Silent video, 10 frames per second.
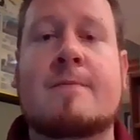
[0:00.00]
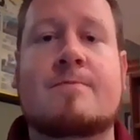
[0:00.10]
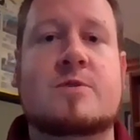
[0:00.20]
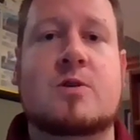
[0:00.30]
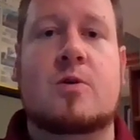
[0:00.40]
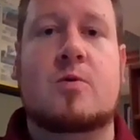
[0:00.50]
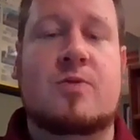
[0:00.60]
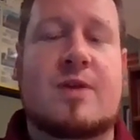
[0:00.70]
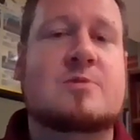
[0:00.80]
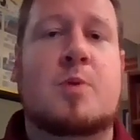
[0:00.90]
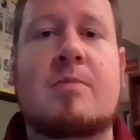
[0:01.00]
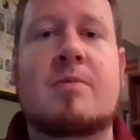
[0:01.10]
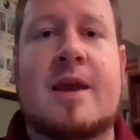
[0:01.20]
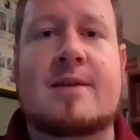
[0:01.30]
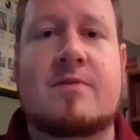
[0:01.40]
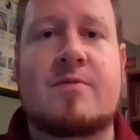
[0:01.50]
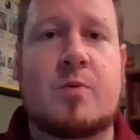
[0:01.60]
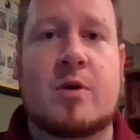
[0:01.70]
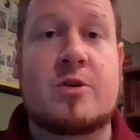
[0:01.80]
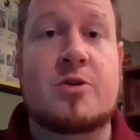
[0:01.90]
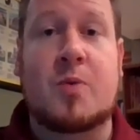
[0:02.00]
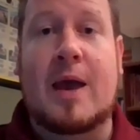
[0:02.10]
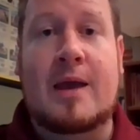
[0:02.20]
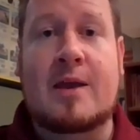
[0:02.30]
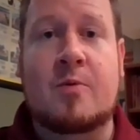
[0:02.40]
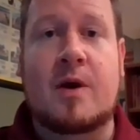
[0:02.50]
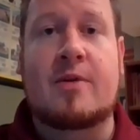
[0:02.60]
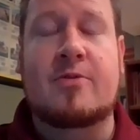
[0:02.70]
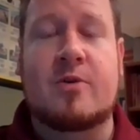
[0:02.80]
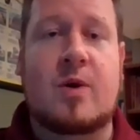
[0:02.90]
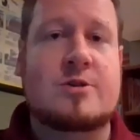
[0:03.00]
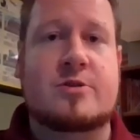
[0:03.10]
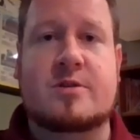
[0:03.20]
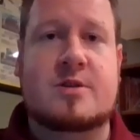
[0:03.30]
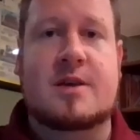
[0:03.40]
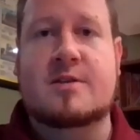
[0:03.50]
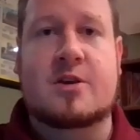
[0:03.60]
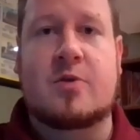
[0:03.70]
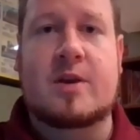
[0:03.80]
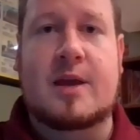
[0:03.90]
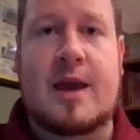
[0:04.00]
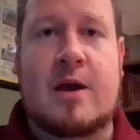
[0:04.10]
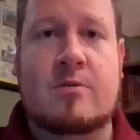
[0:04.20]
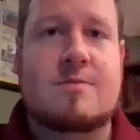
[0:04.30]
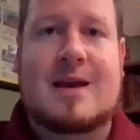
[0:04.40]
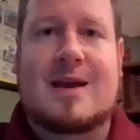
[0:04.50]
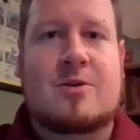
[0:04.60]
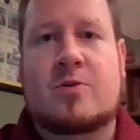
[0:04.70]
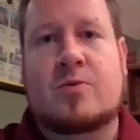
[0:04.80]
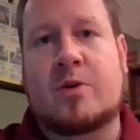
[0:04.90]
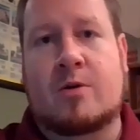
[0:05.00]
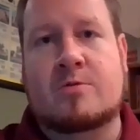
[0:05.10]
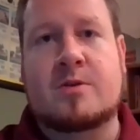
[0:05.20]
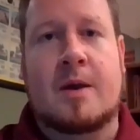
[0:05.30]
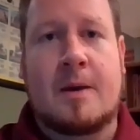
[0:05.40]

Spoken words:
So that's probably an activity we're going to do anyway. The question is it going to count? Who knows?